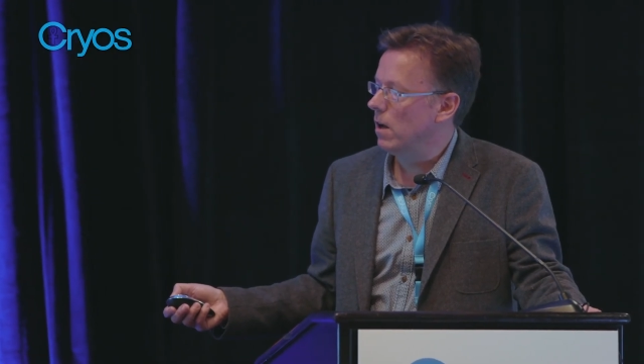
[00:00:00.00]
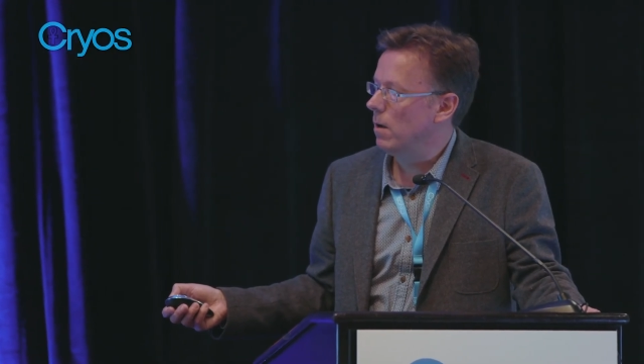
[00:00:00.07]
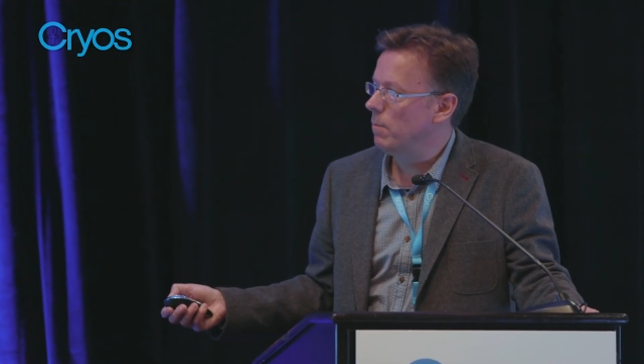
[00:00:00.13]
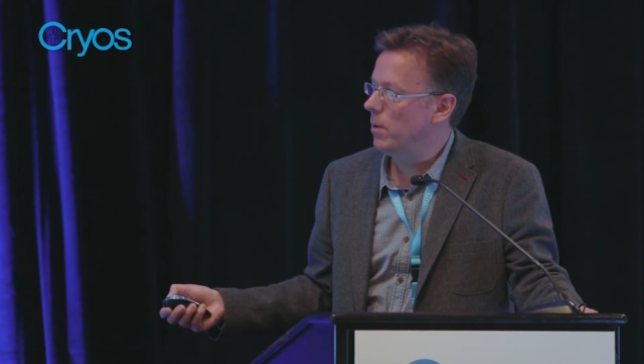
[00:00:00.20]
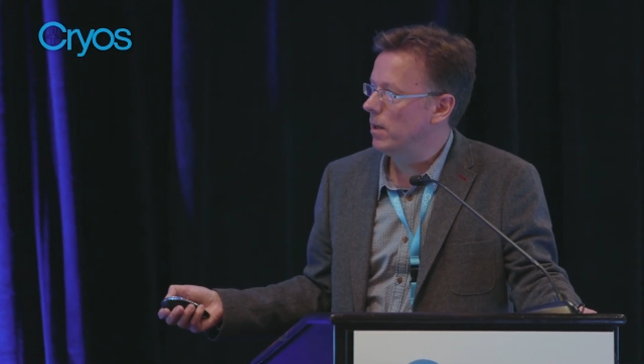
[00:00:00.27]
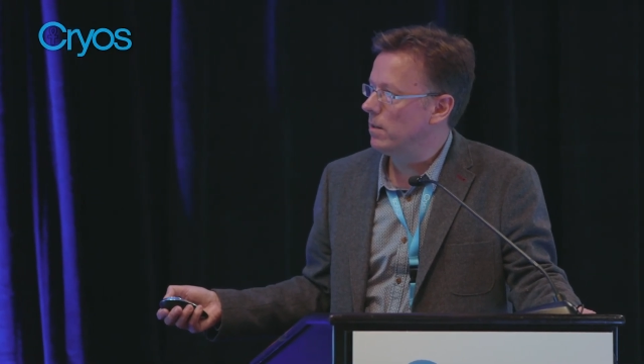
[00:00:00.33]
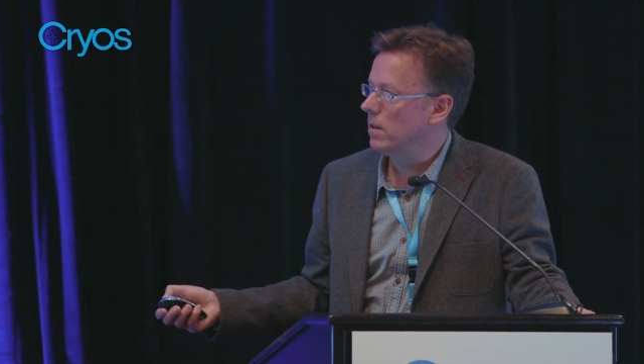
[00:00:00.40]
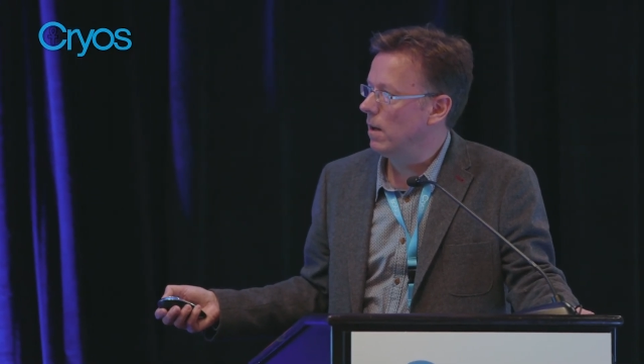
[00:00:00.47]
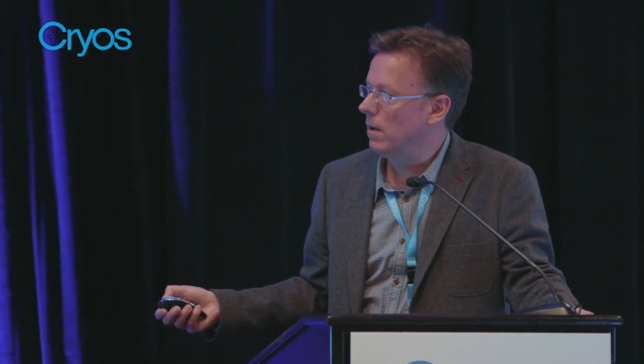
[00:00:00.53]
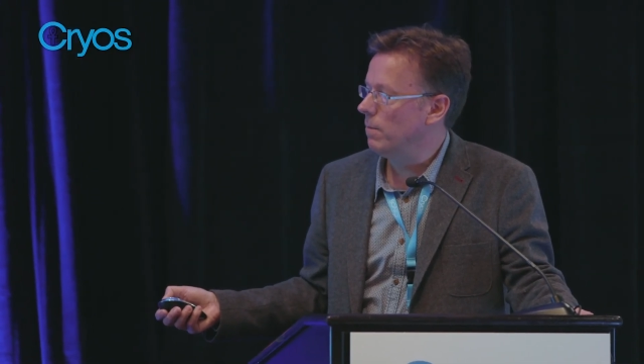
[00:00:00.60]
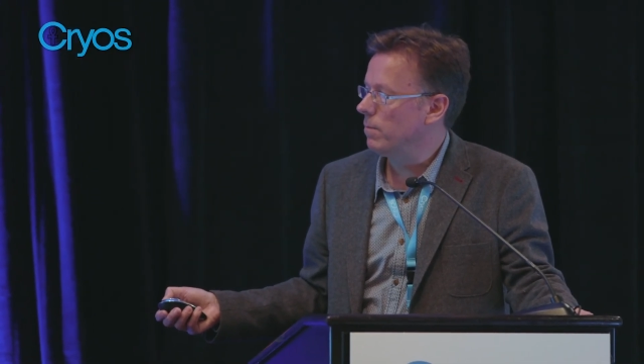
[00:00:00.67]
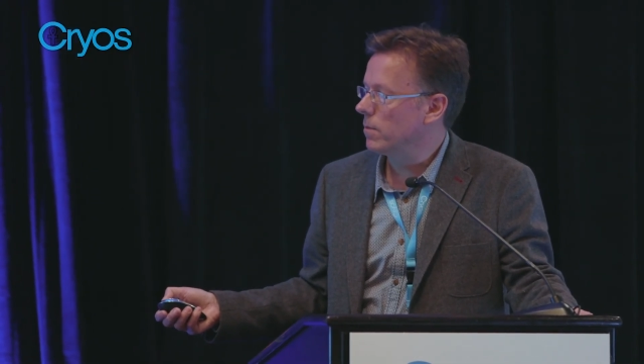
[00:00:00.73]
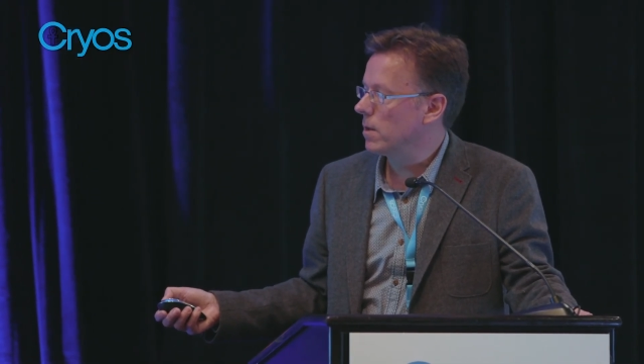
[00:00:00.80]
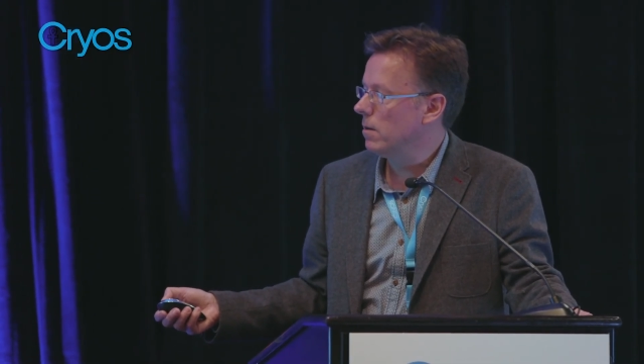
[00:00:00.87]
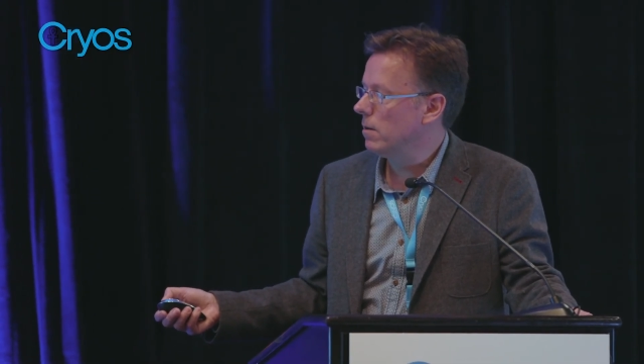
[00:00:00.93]
It's going
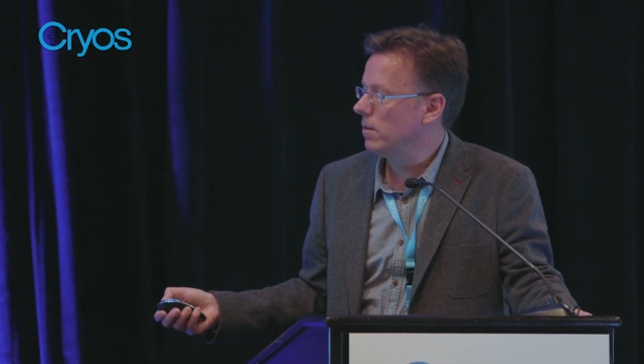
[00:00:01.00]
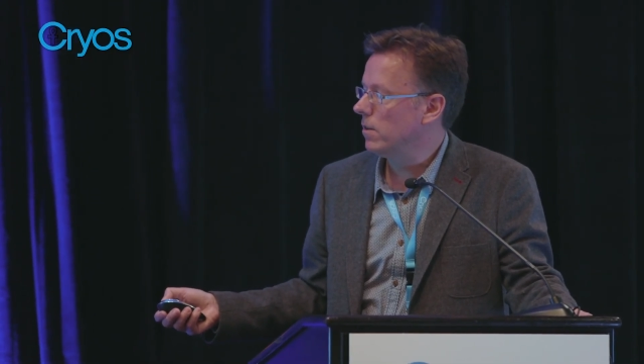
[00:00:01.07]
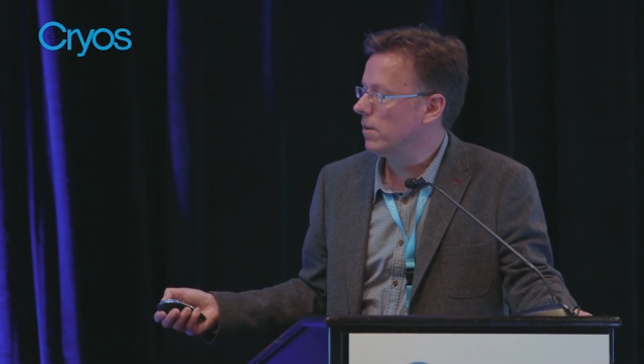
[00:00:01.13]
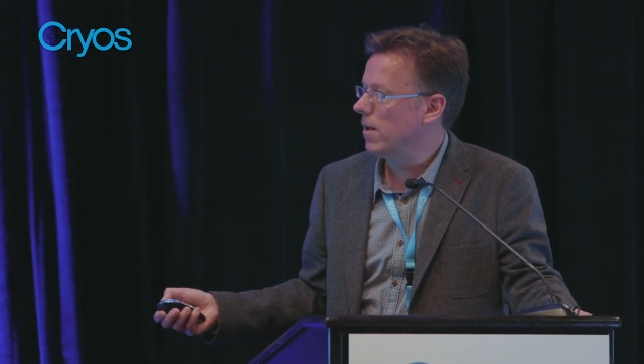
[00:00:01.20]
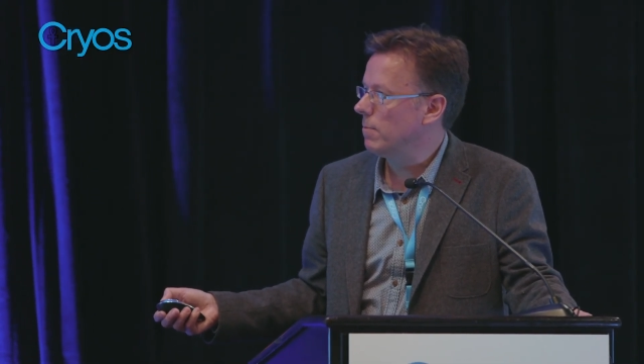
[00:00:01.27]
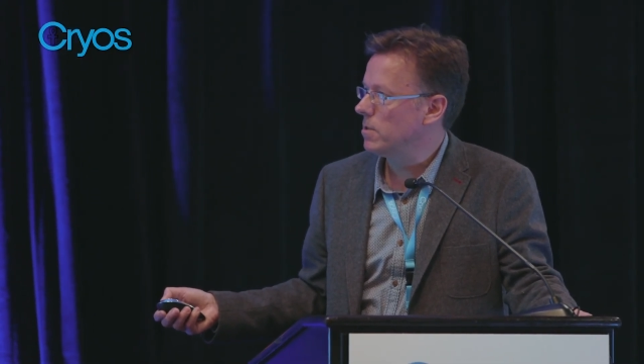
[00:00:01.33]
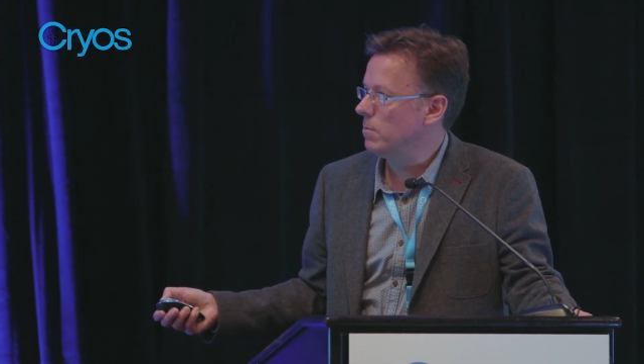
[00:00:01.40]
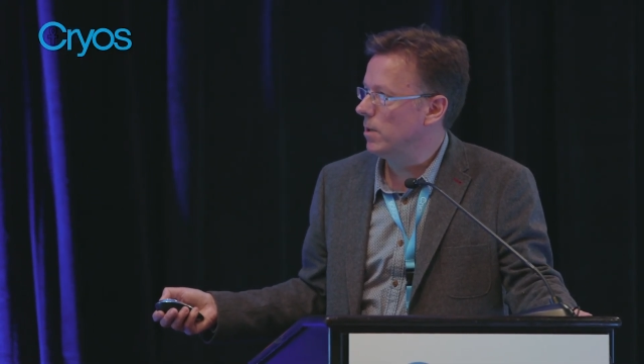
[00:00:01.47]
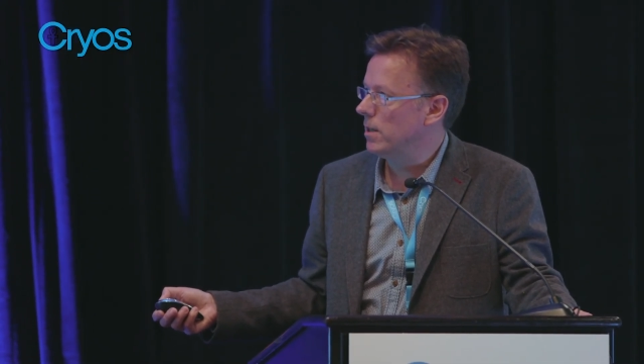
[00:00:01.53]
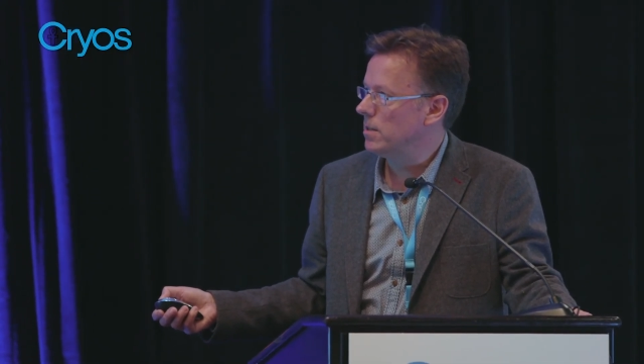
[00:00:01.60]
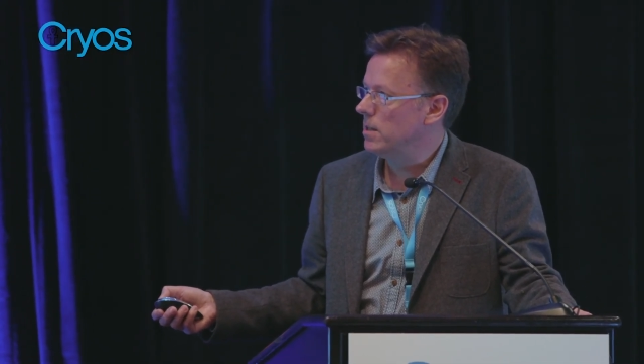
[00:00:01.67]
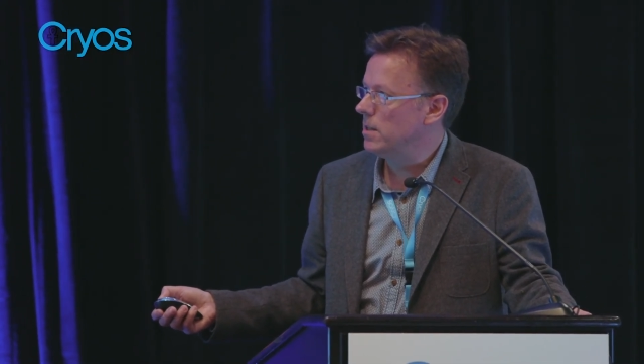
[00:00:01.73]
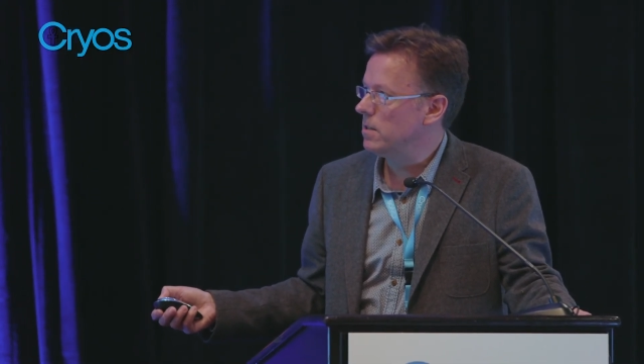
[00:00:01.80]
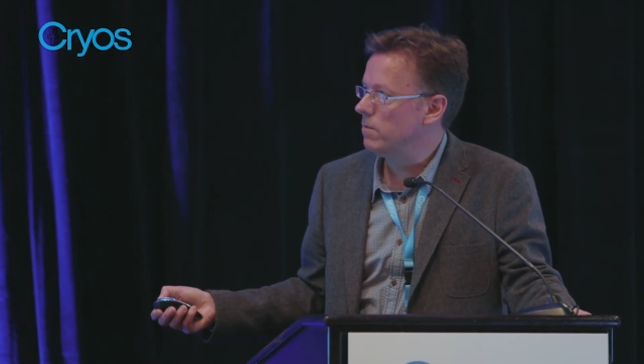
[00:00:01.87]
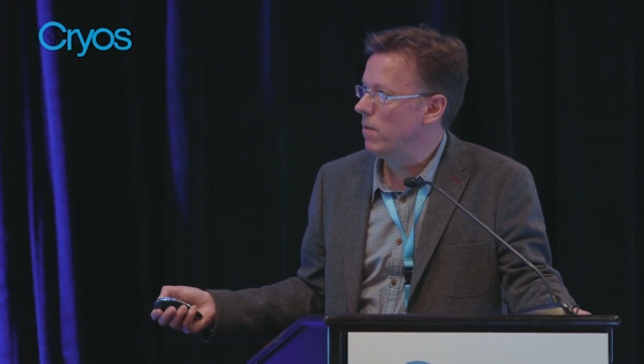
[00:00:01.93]
to be an
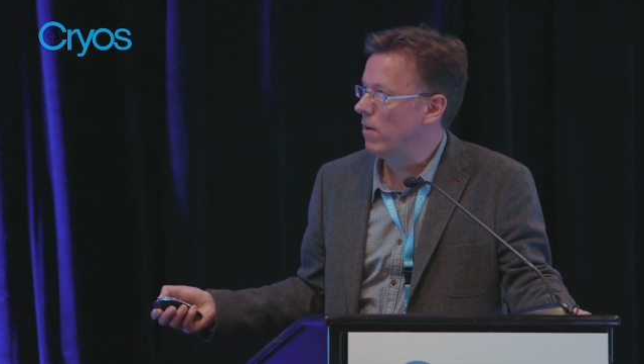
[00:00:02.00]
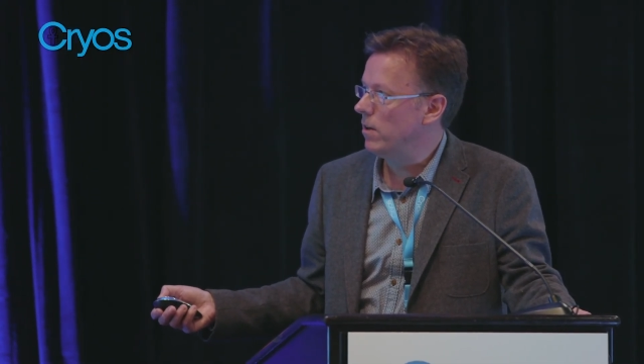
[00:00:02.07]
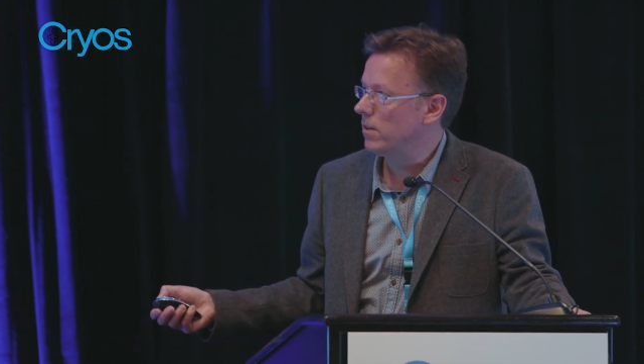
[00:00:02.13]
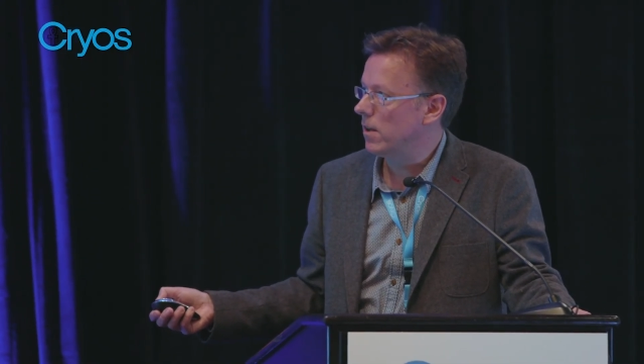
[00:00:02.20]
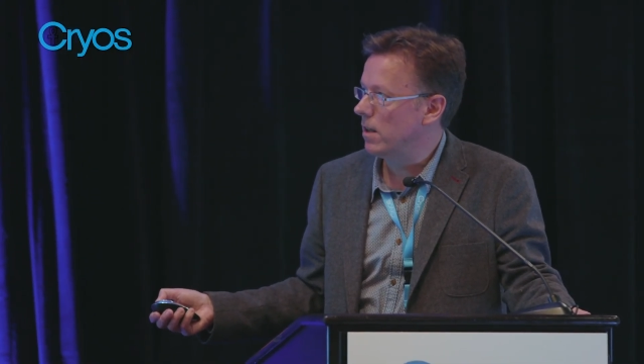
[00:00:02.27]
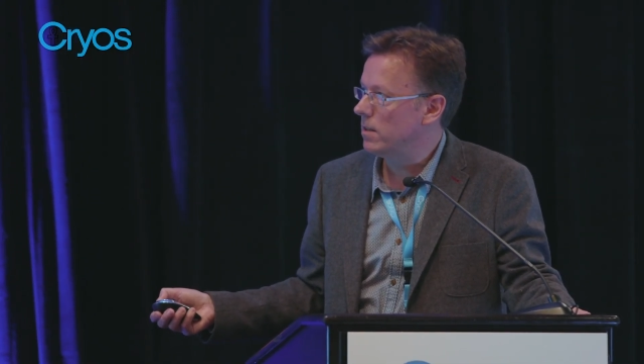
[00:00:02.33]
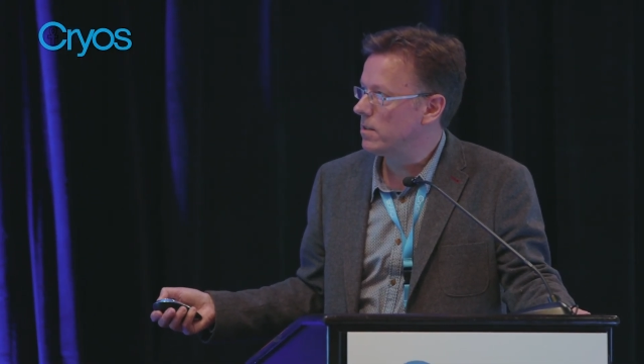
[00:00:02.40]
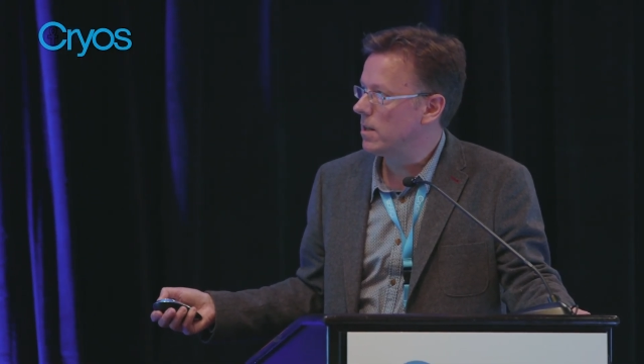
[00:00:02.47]
interesting area,